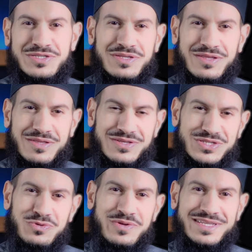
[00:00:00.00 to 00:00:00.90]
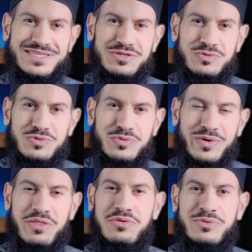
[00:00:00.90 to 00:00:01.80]
The student who
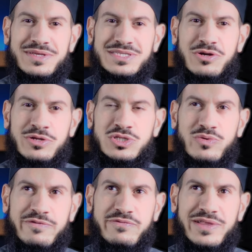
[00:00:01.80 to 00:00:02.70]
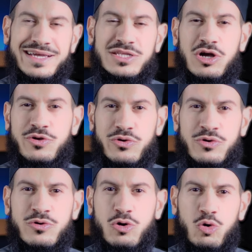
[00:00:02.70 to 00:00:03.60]
went through this started to reflect on
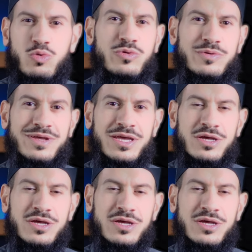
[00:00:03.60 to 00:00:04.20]
her own